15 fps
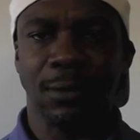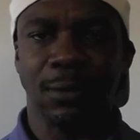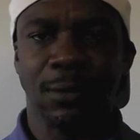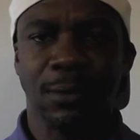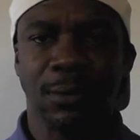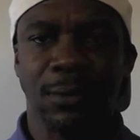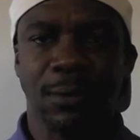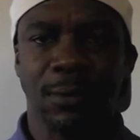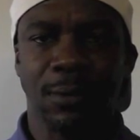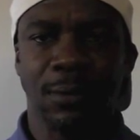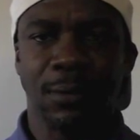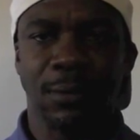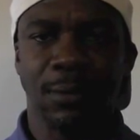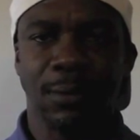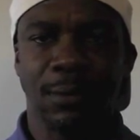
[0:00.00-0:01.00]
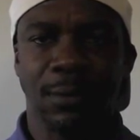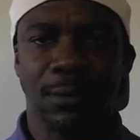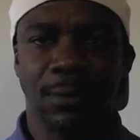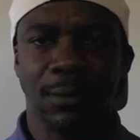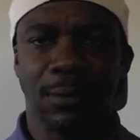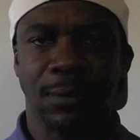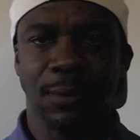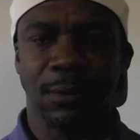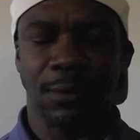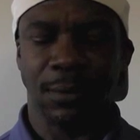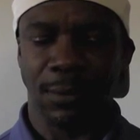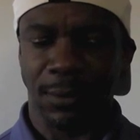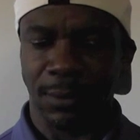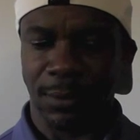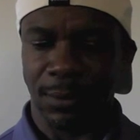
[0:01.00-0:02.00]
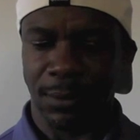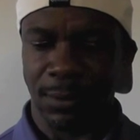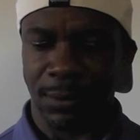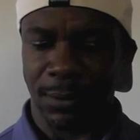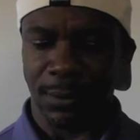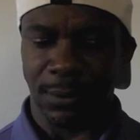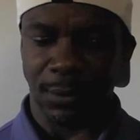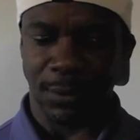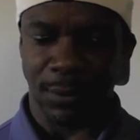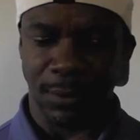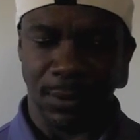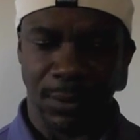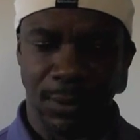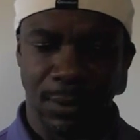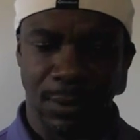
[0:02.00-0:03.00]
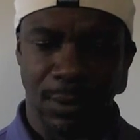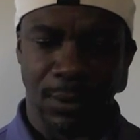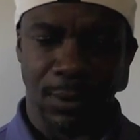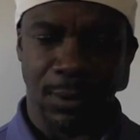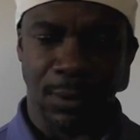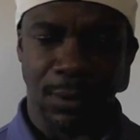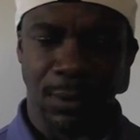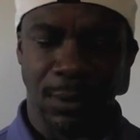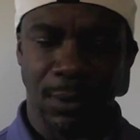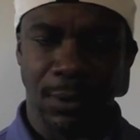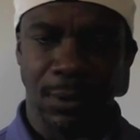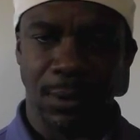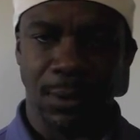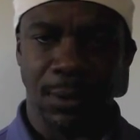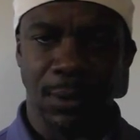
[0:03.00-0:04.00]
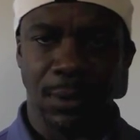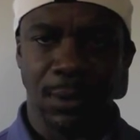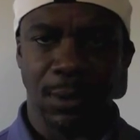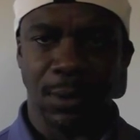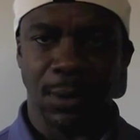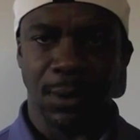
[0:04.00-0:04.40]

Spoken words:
Nothing is said.